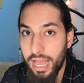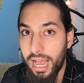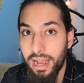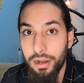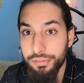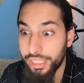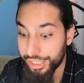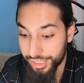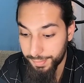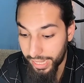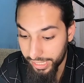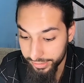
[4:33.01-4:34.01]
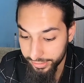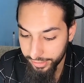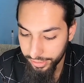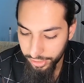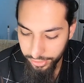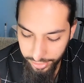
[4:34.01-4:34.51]
how they're spelled.
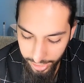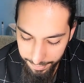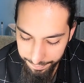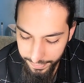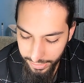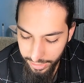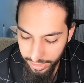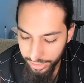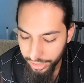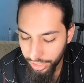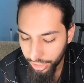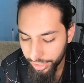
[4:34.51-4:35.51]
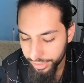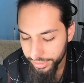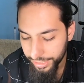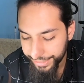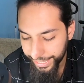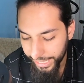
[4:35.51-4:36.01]
Okay, learn
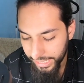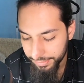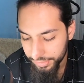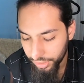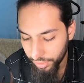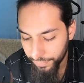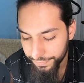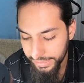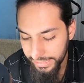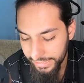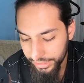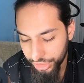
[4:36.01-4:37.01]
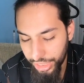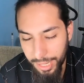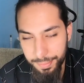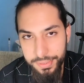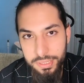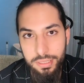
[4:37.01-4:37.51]
the names of these
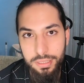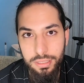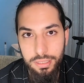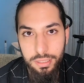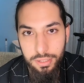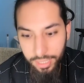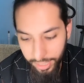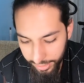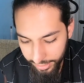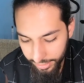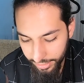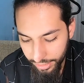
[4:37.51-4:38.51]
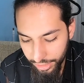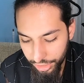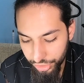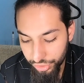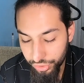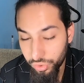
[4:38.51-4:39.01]
shapes. Okay,
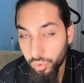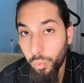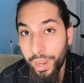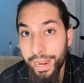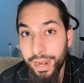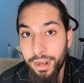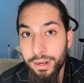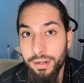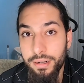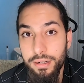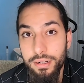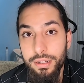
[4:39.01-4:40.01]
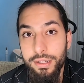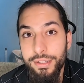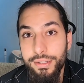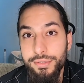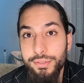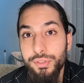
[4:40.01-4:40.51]
square,
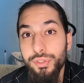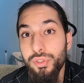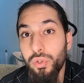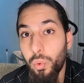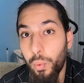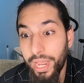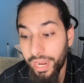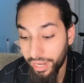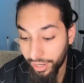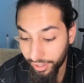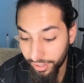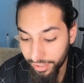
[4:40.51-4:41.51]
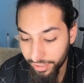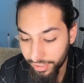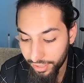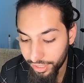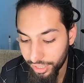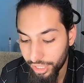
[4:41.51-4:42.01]
square,
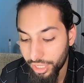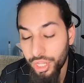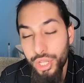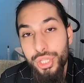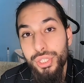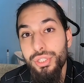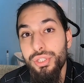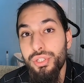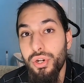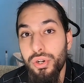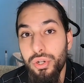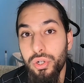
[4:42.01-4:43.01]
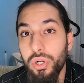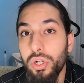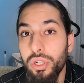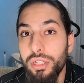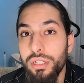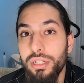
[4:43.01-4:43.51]

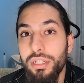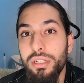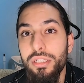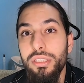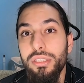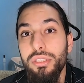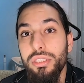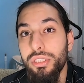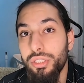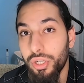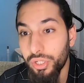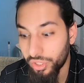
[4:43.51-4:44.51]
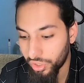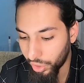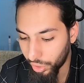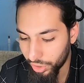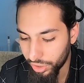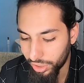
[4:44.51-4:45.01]
circle, circle,